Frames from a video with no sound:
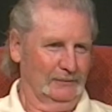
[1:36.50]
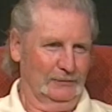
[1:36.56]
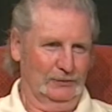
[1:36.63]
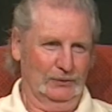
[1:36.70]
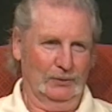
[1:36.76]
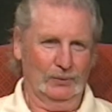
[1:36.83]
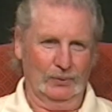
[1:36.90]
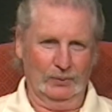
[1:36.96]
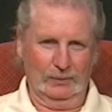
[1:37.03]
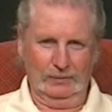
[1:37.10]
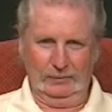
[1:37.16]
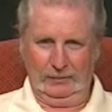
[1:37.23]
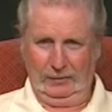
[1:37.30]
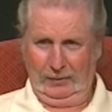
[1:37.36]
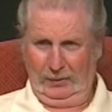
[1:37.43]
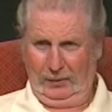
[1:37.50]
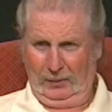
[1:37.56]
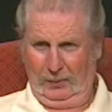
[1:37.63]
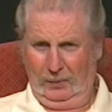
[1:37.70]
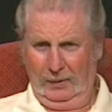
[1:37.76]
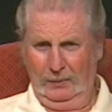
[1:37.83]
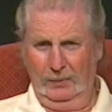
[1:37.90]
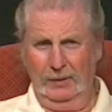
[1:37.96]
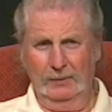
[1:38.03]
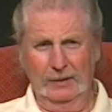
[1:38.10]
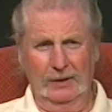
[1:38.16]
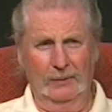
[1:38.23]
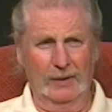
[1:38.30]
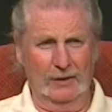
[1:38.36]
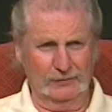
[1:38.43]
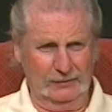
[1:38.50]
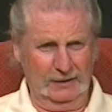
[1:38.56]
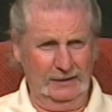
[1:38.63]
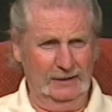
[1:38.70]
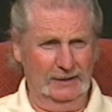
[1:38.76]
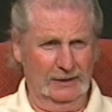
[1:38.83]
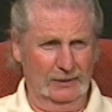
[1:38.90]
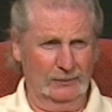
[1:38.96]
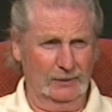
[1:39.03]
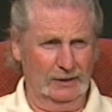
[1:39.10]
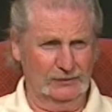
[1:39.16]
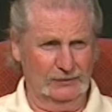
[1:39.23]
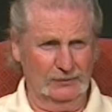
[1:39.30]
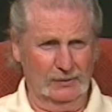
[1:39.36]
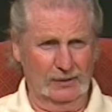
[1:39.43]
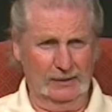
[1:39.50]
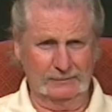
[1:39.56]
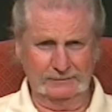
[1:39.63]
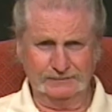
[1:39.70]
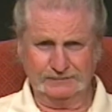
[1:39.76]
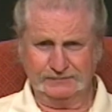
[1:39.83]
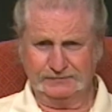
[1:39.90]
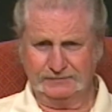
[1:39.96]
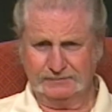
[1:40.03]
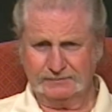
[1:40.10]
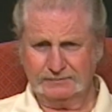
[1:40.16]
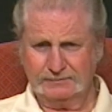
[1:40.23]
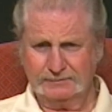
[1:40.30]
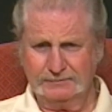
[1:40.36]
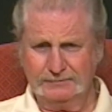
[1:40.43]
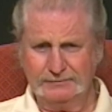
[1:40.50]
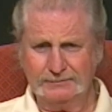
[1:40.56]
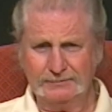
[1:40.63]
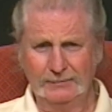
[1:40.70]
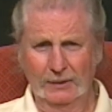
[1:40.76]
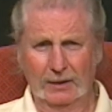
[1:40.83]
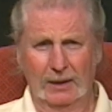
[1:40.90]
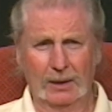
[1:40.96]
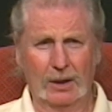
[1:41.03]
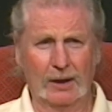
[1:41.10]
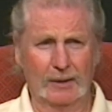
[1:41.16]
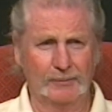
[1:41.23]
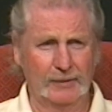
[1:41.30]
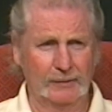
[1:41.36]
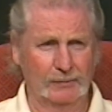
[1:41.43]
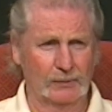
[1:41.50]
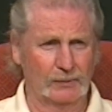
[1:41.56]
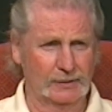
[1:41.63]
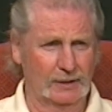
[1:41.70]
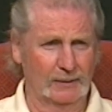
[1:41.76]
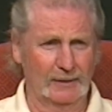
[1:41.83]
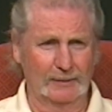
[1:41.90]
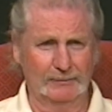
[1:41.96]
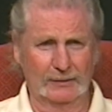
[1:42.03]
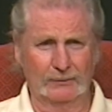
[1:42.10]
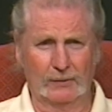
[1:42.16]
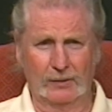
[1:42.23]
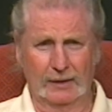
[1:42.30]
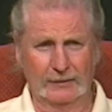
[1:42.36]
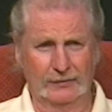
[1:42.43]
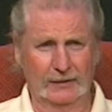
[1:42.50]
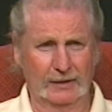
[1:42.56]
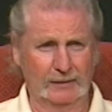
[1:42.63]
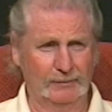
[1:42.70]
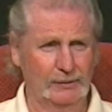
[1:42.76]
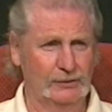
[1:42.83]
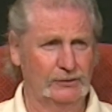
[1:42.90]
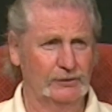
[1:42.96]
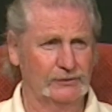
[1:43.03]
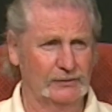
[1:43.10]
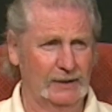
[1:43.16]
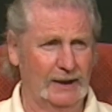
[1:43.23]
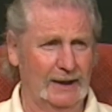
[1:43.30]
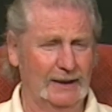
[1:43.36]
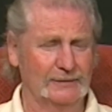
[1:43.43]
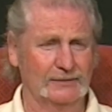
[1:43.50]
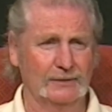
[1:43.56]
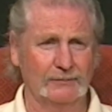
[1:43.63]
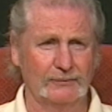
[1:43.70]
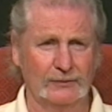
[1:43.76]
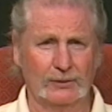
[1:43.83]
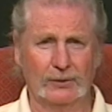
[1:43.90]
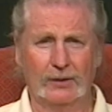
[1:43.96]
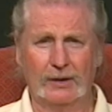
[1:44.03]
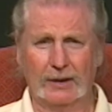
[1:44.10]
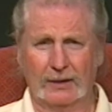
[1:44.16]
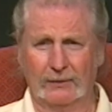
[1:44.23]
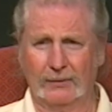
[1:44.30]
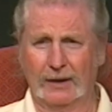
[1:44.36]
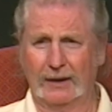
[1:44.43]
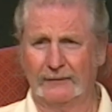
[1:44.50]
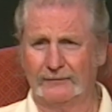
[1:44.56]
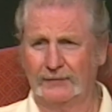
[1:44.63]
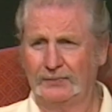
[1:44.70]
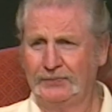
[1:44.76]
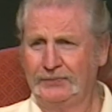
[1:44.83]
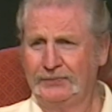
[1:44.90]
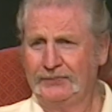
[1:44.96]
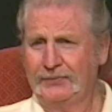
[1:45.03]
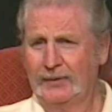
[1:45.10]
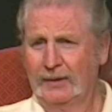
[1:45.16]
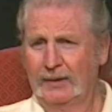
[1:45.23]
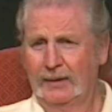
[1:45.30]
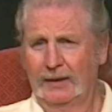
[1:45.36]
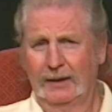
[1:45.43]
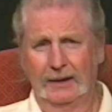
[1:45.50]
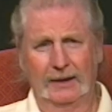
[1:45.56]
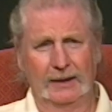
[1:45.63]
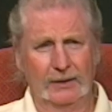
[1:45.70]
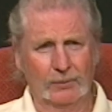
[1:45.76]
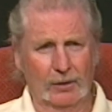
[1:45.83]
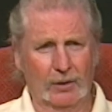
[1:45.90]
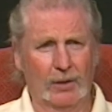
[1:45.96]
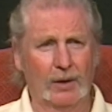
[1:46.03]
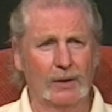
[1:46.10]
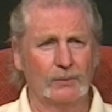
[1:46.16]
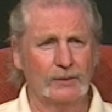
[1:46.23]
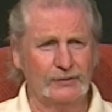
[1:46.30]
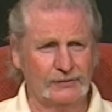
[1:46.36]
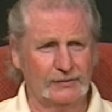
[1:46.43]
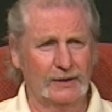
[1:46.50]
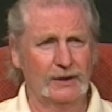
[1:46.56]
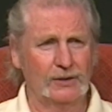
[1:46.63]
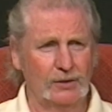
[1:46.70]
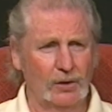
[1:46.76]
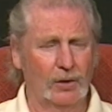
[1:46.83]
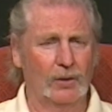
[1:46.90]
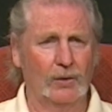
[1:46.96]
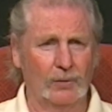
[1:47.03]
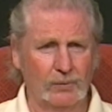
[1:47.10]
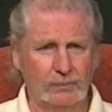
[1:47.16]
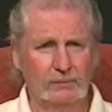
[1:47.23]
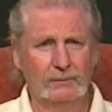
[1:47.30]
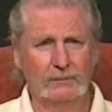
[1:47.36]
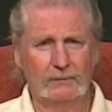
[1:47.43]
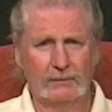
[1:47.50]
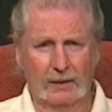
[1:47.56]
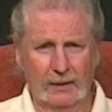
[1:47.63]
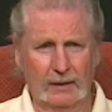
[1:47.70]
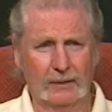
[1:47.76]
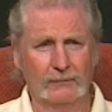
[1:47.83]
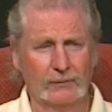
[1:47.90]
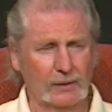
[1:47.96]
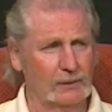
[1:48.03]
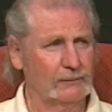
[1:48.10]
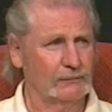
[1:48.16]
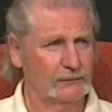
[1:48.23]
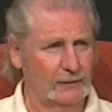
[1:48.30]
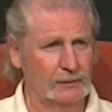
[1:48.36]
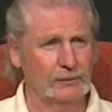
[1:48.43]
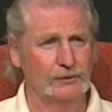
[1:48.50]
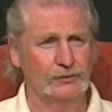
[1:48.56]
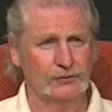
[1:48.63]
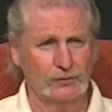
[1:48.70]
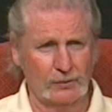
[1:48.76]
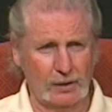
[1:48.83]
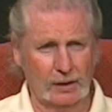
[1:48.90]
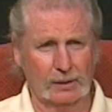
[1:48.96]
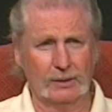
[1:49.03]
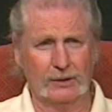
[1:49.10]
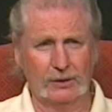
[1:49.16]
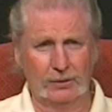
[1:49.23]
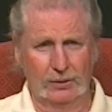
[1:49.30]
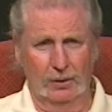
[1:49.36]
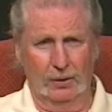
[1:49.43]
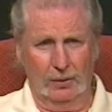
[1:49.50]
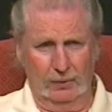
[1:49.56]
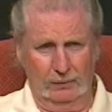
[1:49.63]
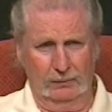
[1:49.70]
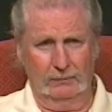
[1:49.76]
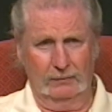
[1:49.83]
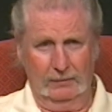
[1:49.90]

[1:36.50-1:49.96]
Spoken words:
So when we would go out to eat at a restaurant, a lot of people would come up and want to take pictures and ask him for an autograph. And he would always say no, and real very strongly, no.